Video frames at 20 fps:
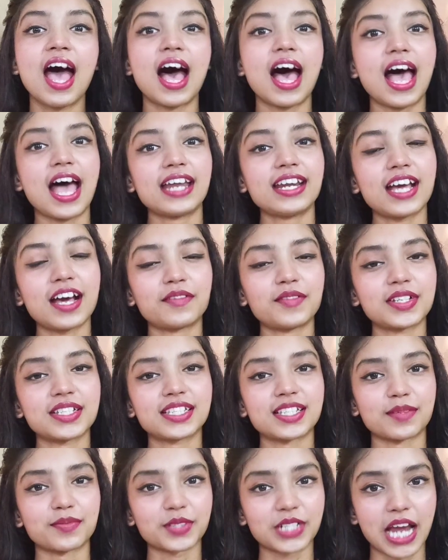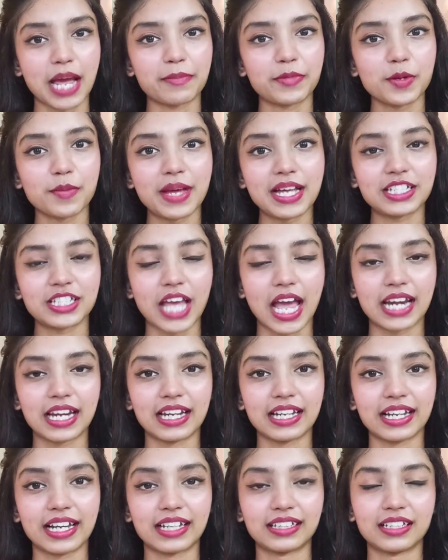and haven't subscribed to my
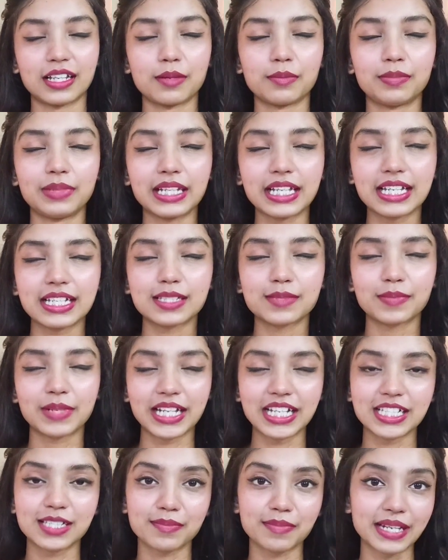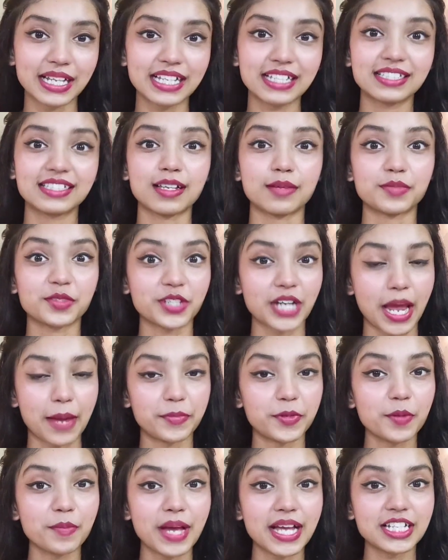channel yet, then please
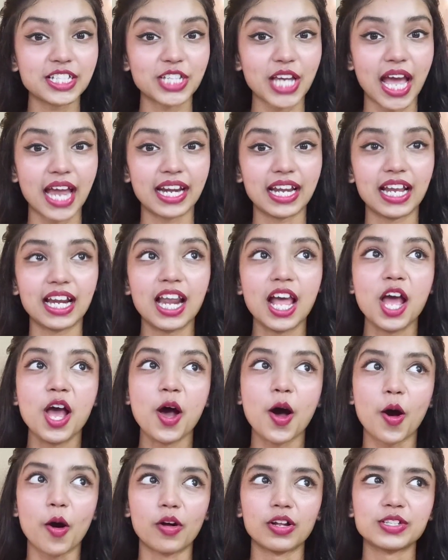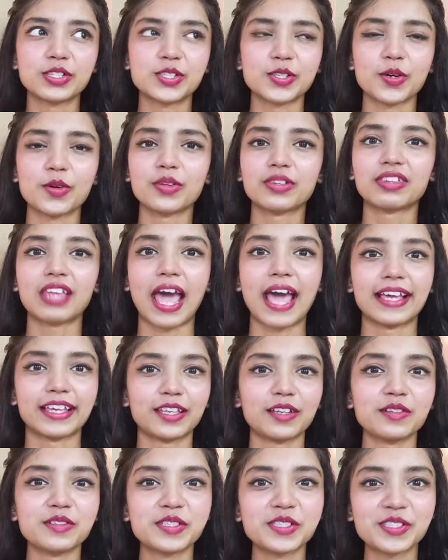subscribe to my channel. Also,
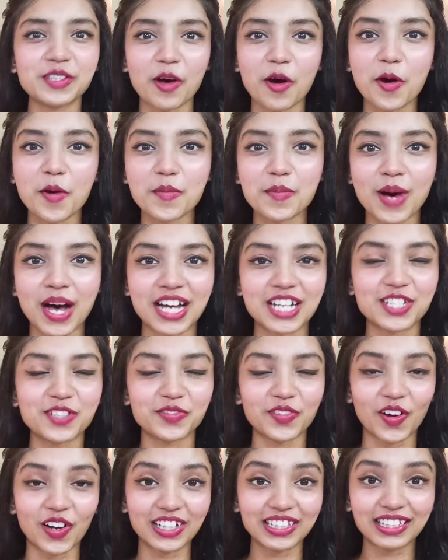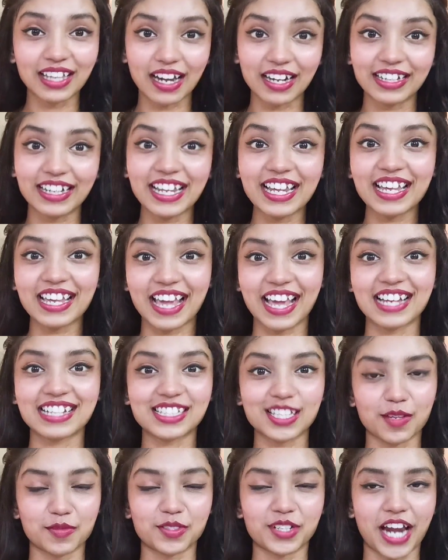thank you so much for 30k
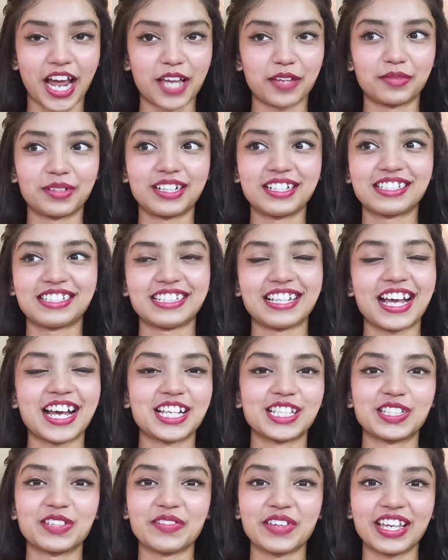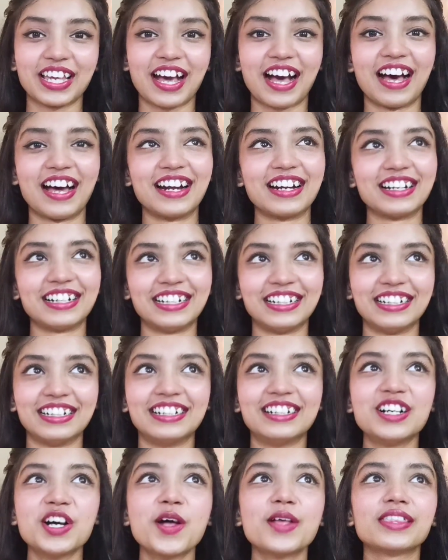subscribers. Yes, we are
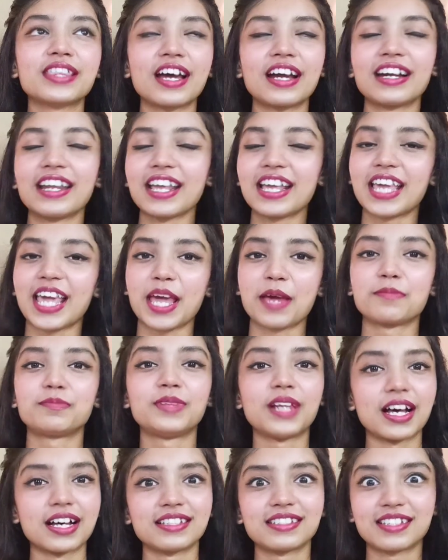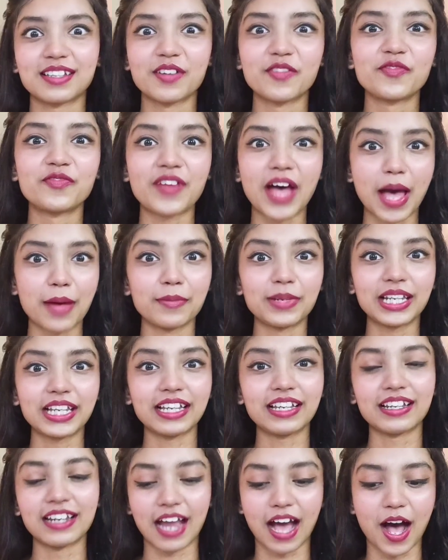a 30k plus
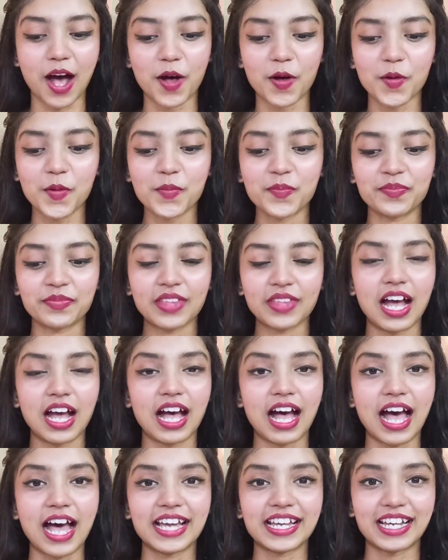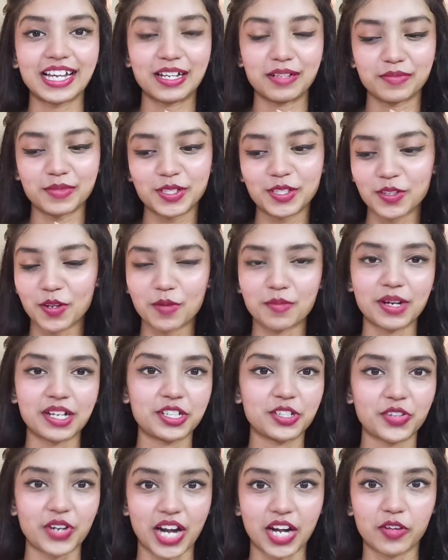family now. I am so
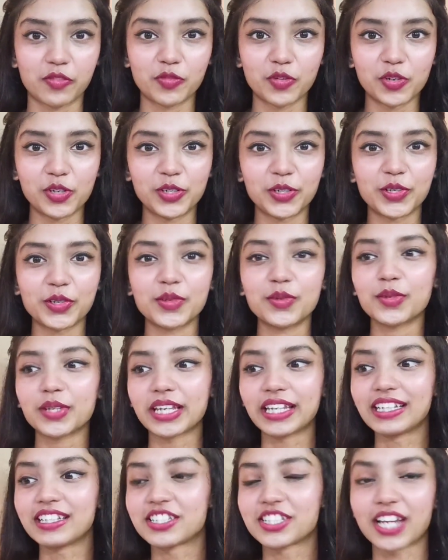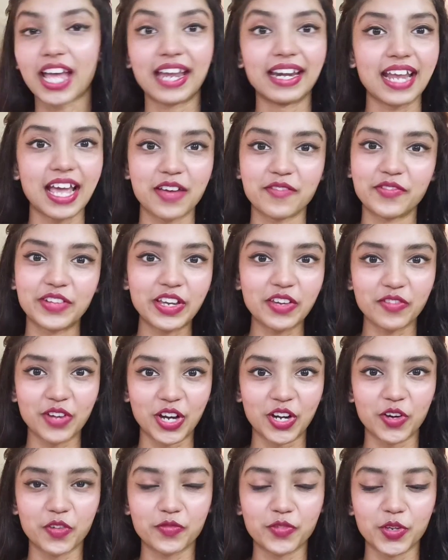much grateful to each and every
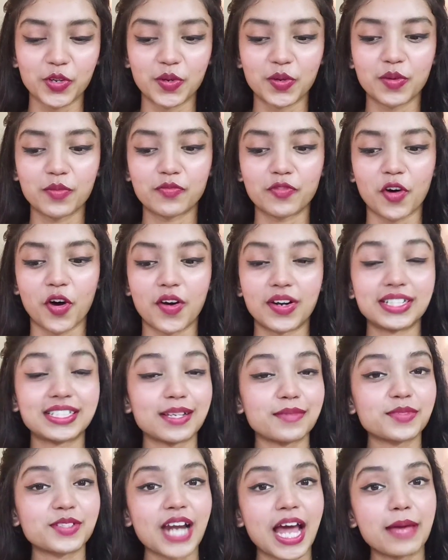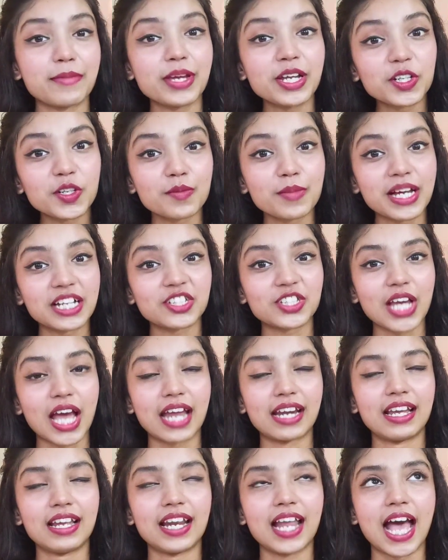one of you for subscribing to my
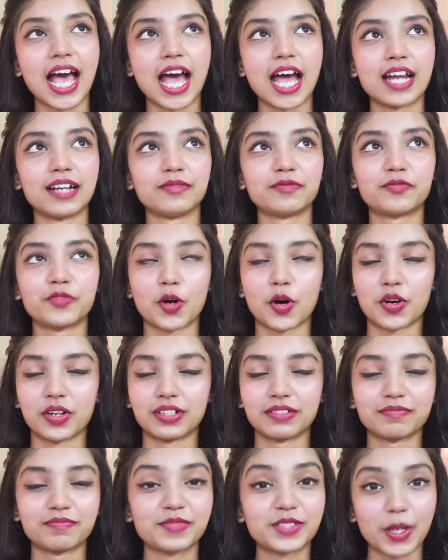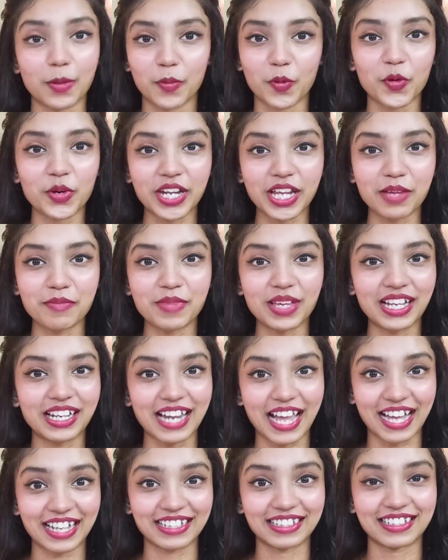channel and for supporting me
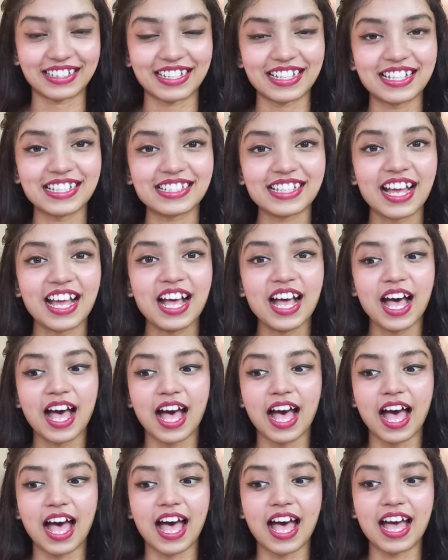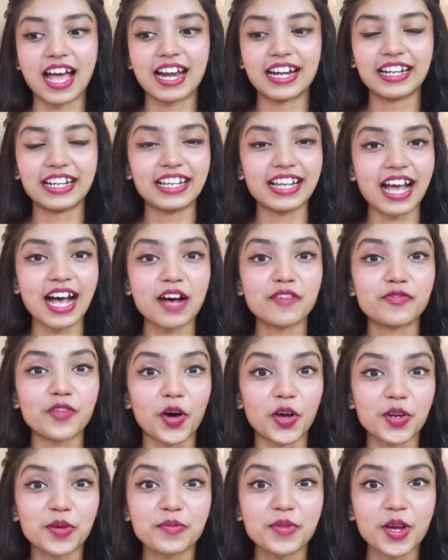like this. And yeah,
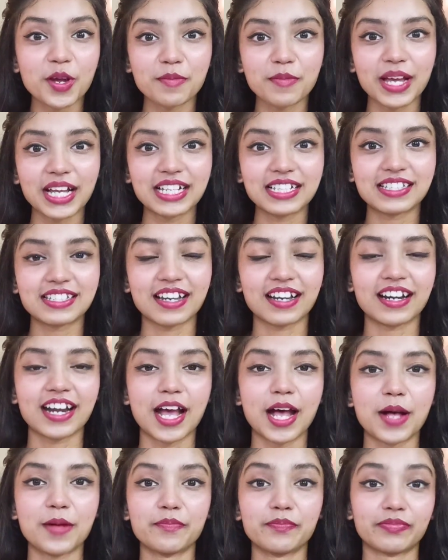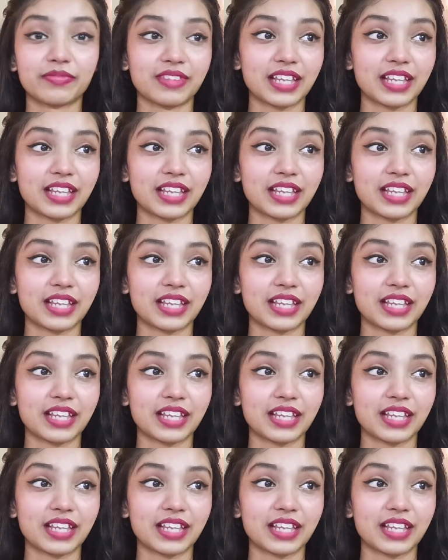follow me on my Instagram.